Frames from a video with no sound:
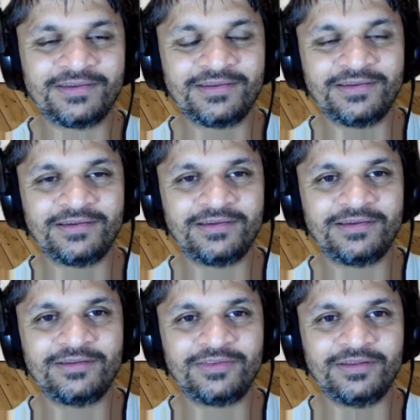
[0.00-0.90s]

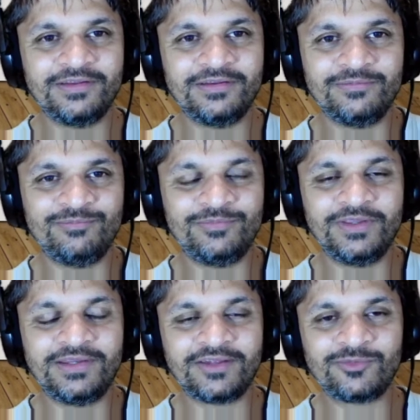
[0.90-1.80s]
the
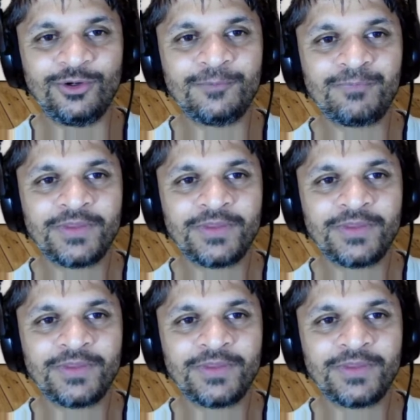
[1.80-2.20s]
textbook.